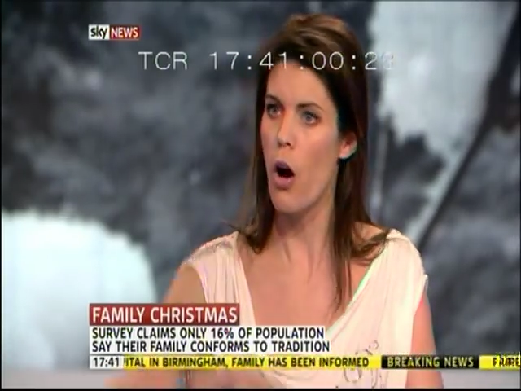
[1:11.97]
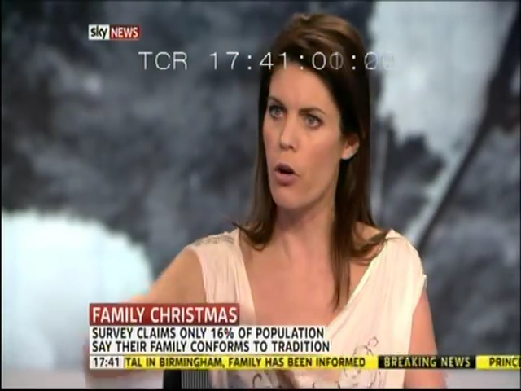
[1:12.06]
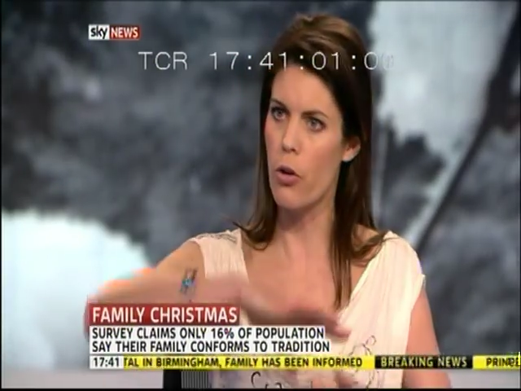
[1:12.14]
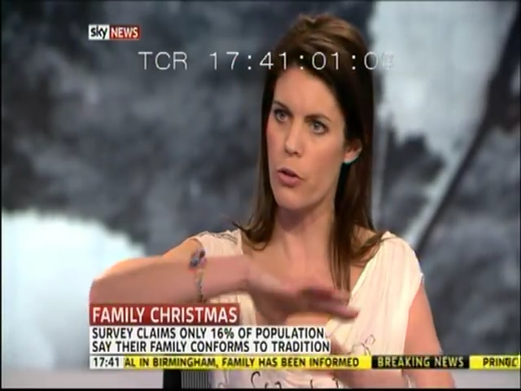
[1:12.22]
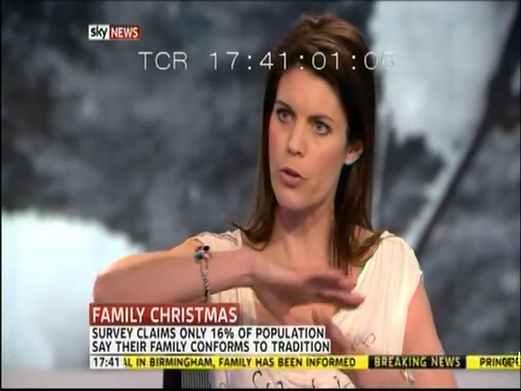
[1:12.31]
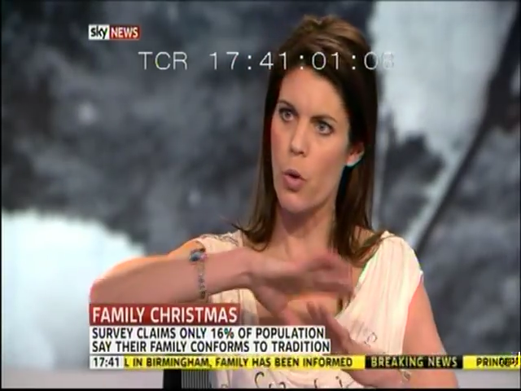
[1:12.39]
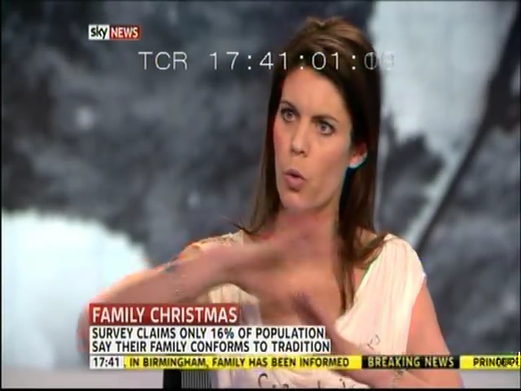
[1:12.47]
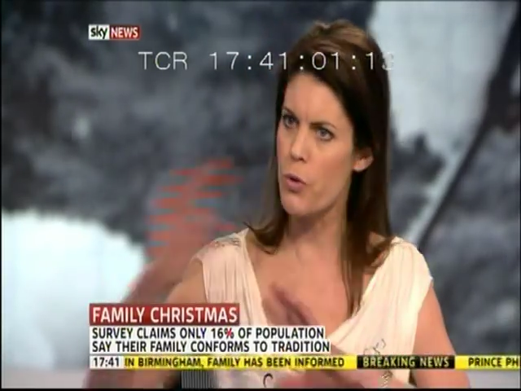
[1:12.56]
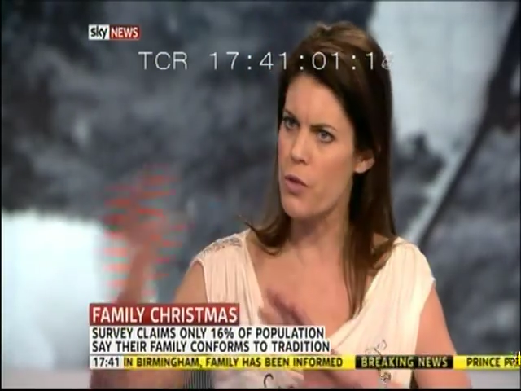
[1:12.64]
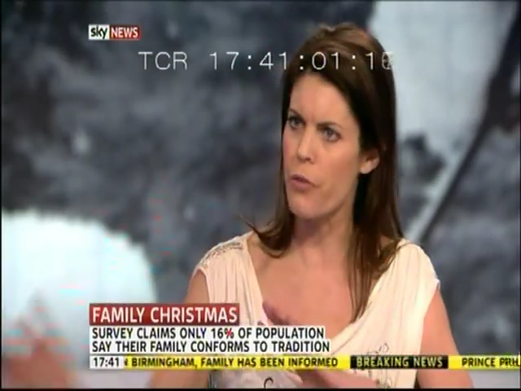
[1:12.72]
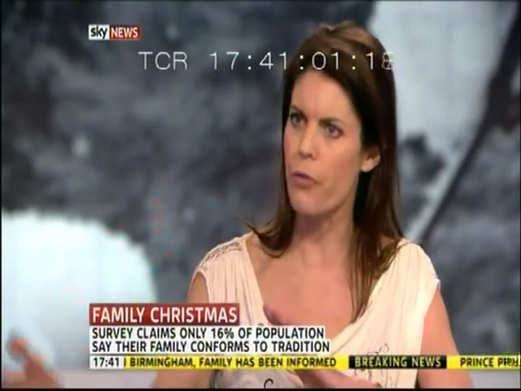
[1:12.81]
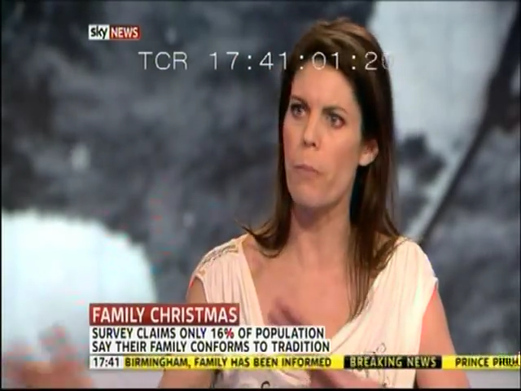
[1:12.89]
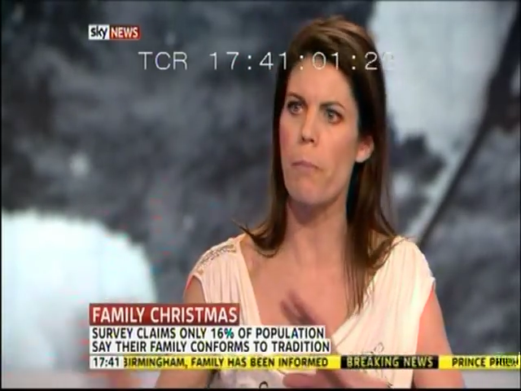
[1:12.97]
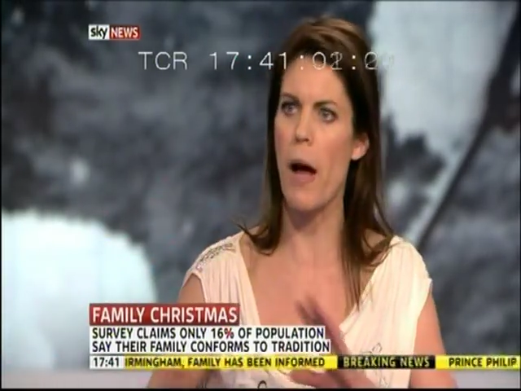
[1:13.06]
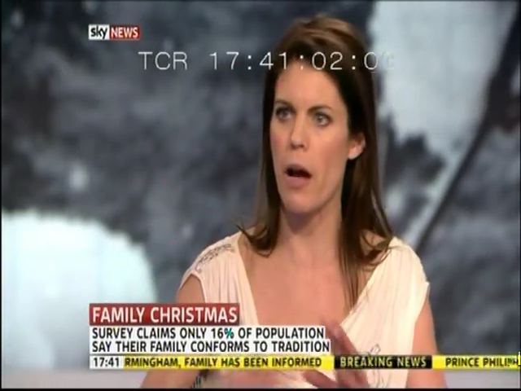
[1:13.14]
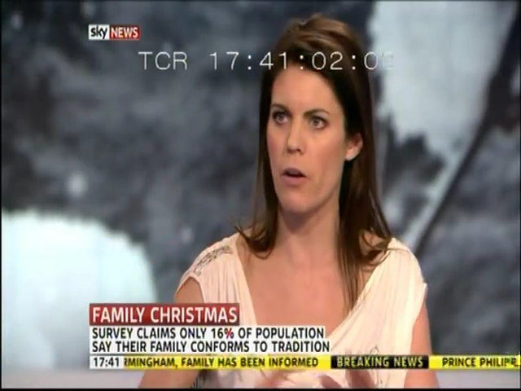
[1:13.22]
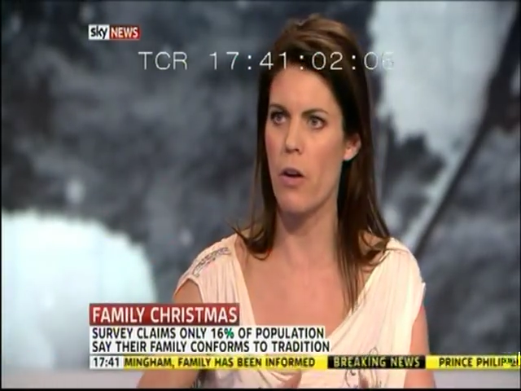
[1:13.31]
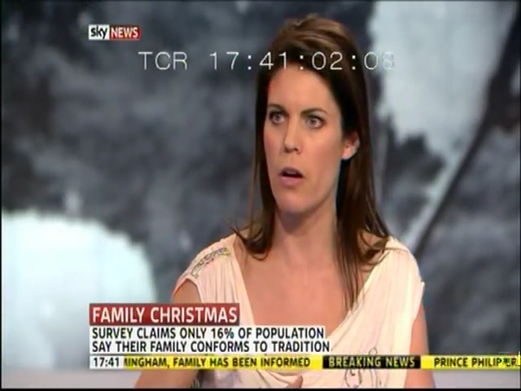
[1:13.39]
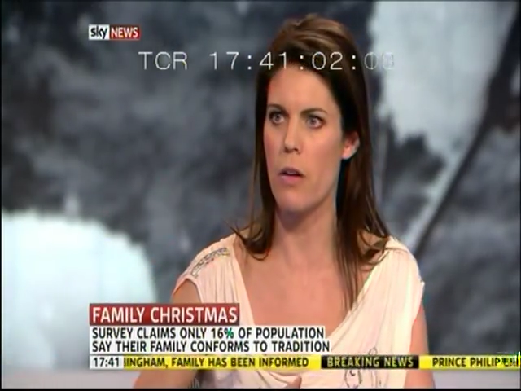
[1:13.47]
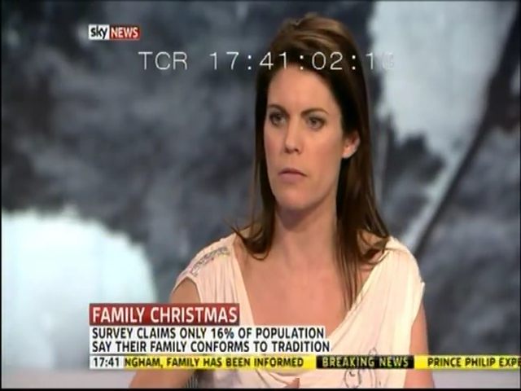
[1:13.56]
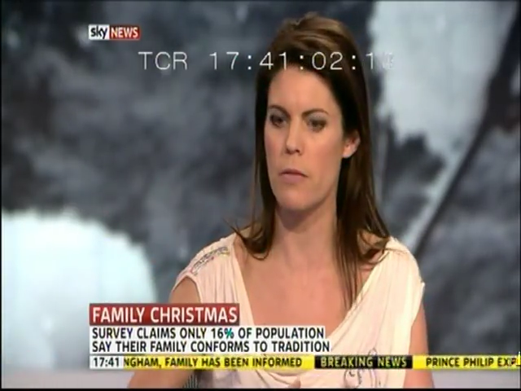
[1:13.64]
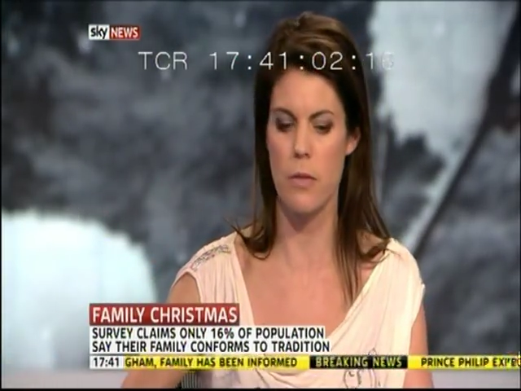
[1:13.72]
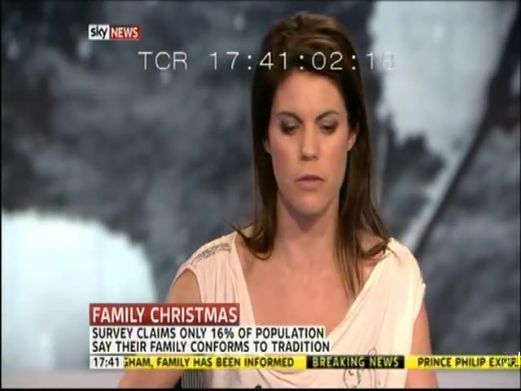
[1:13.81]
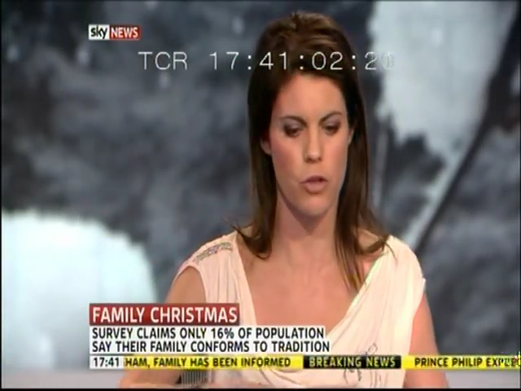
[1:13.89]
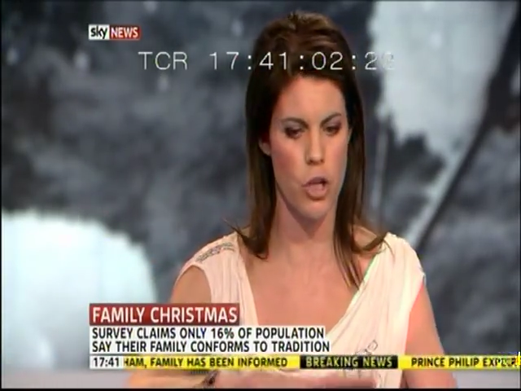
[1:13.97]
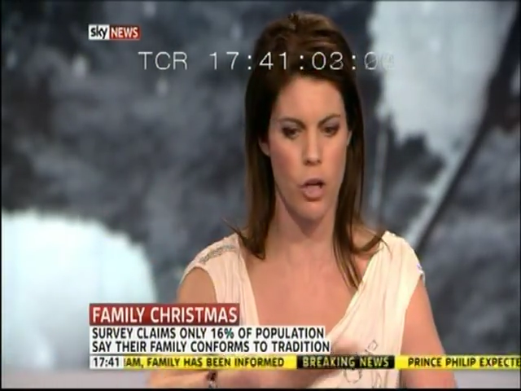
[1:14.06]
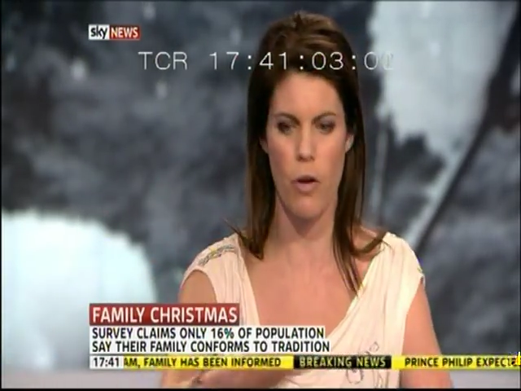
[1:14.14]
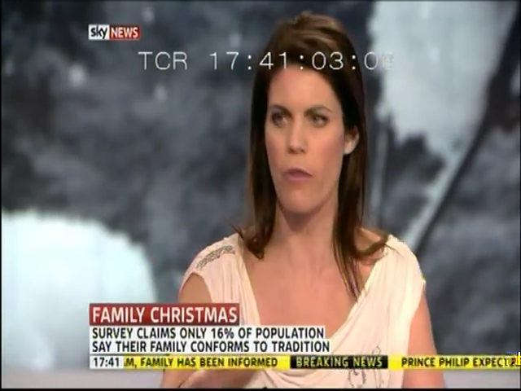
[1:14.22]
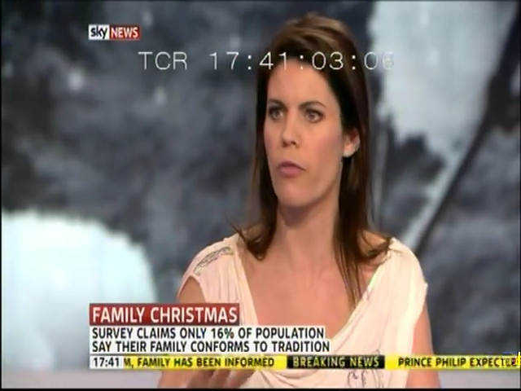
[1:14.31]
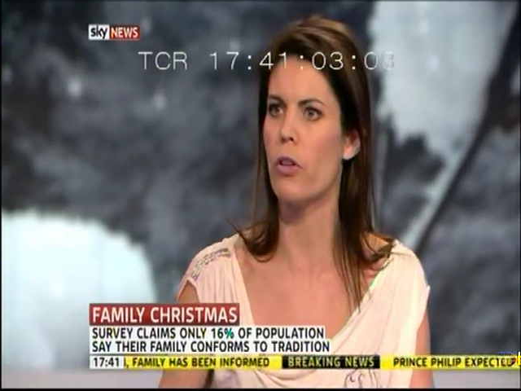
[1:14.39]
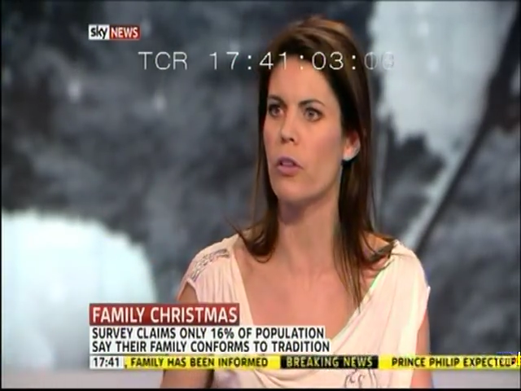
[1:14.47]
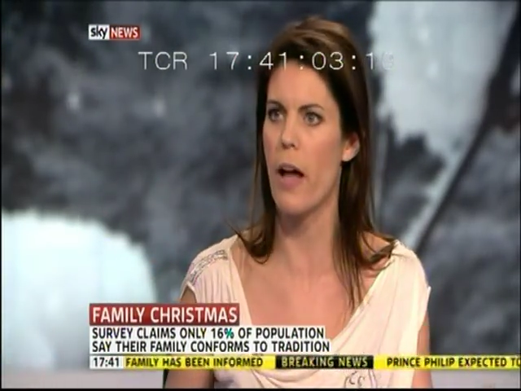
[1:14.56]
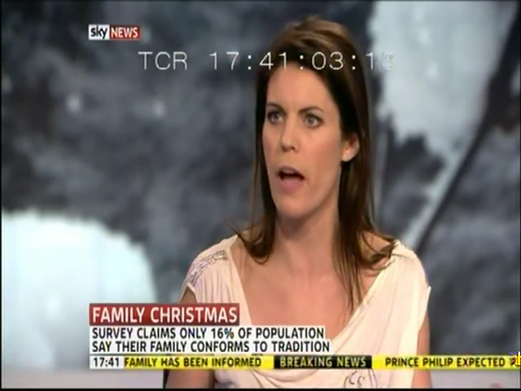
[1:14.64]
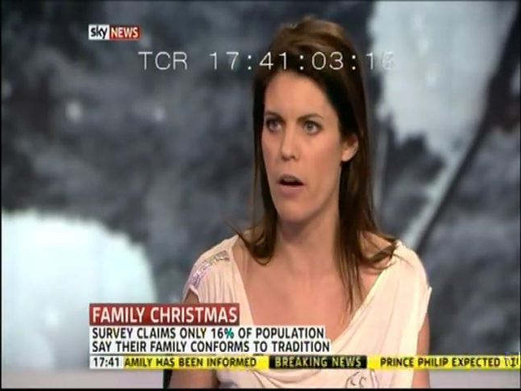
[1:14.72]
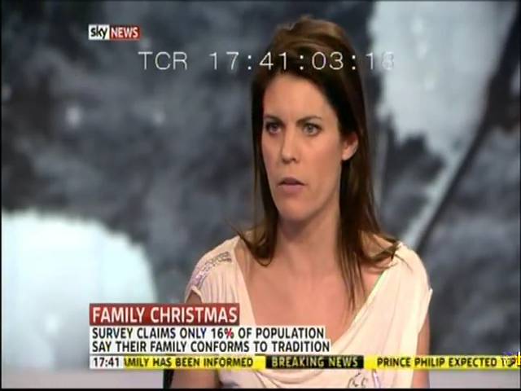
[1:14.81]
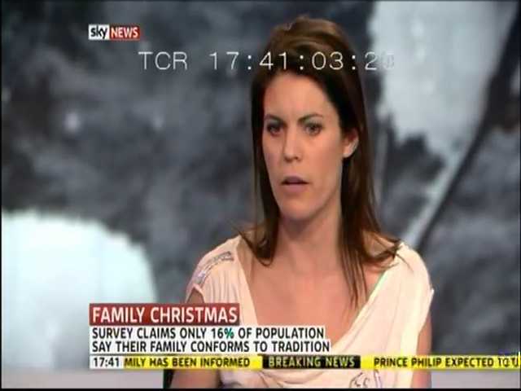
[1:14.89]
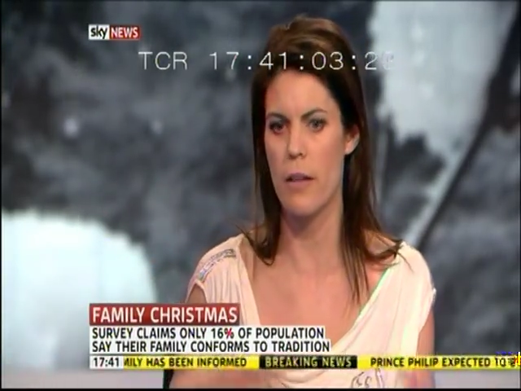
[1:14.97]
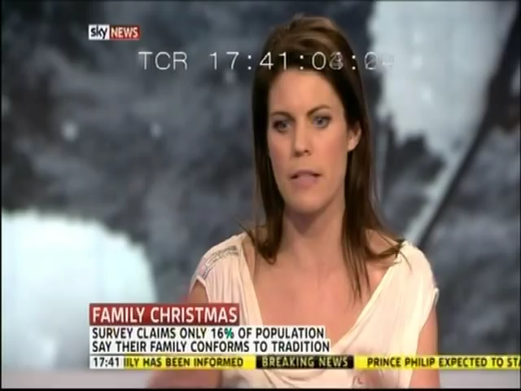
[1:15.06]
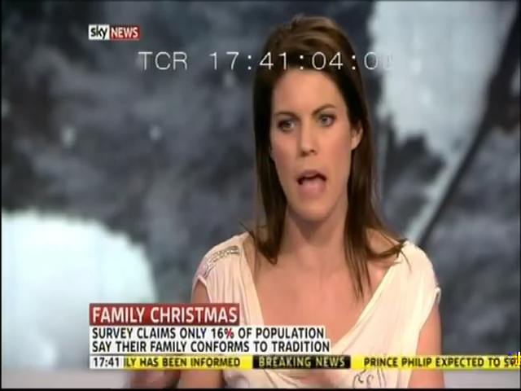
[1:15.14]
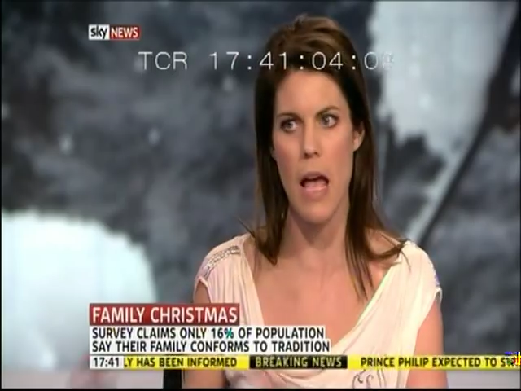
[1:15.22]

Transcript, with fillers: across all different backgrounds, geographical areas,